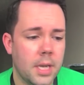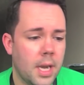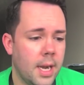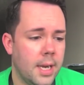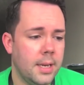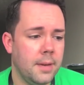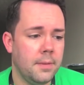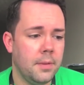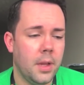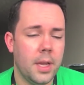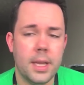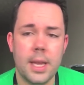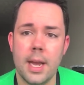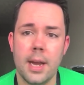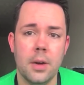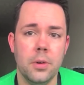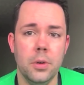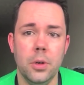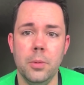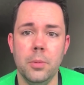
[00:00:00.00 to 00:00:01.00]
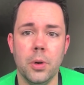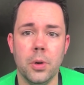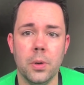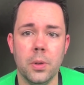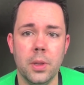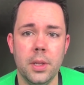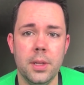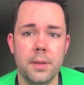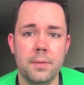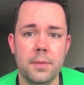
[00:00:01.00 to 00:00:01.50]
kind of like how Uber
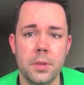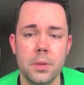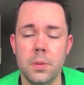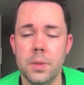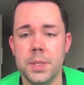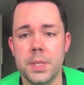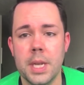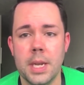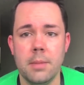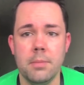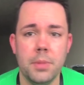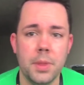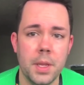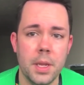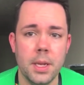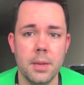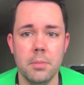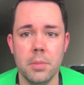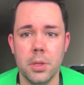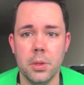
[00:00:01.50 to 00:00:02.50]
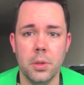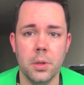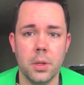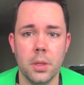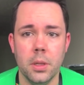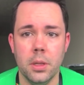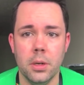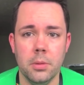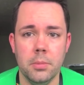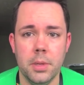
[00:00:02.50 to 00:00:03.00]
and Lyft do the same thing but look
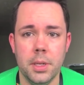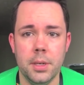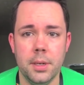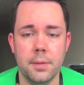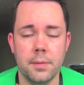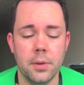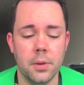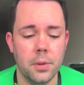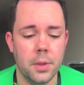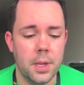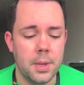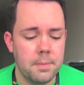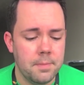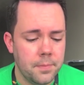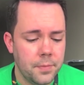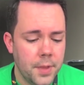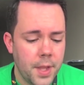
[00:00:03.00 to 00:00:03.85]
a little bit differently.